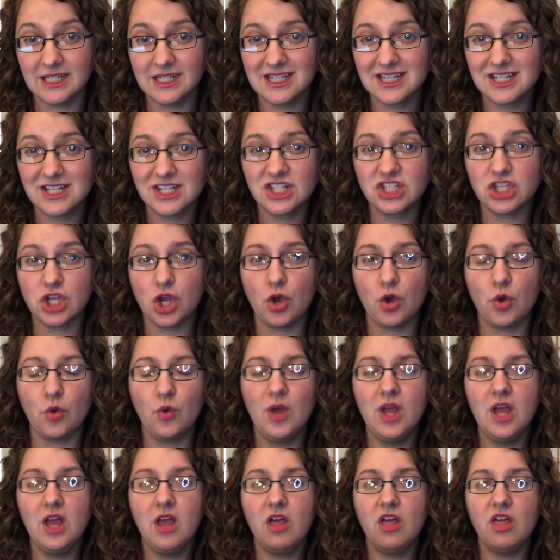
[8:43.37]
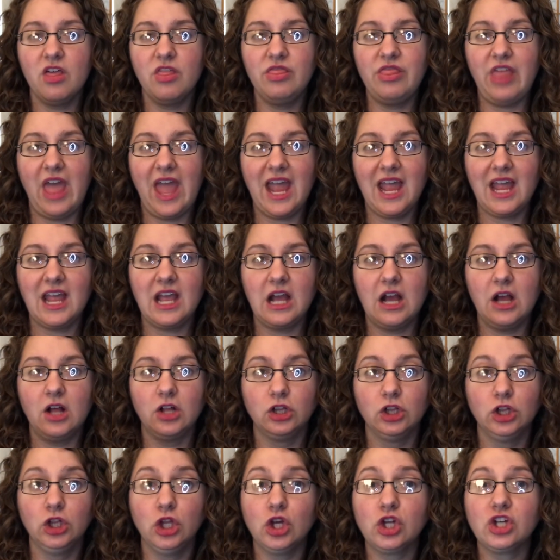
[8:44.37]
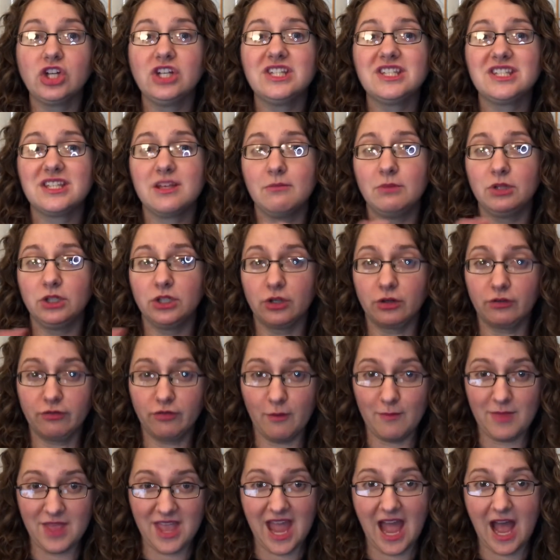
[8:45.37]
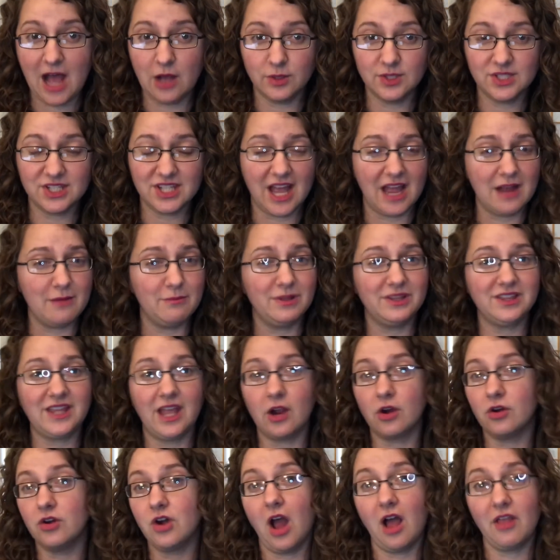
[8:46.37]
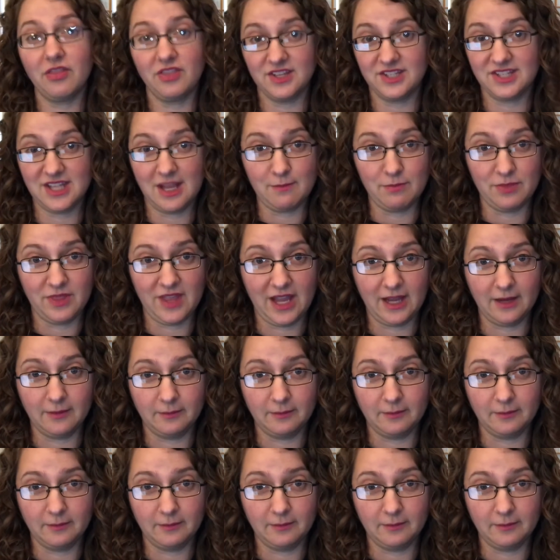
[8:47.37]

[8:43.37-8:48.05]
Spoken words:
So they look similar from the outside, but they are not the same thing.